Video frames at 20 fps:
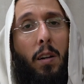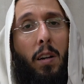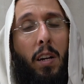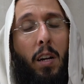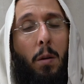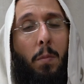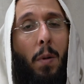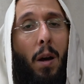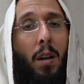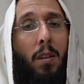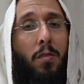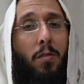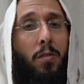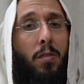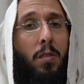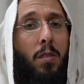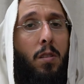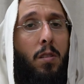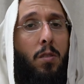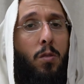recommends
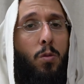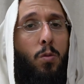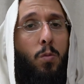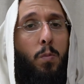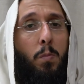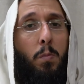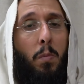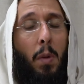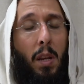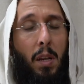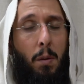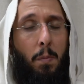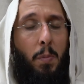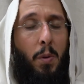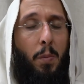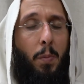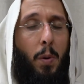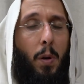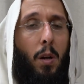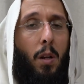this to many
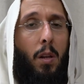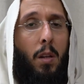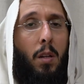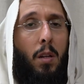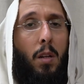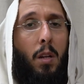people,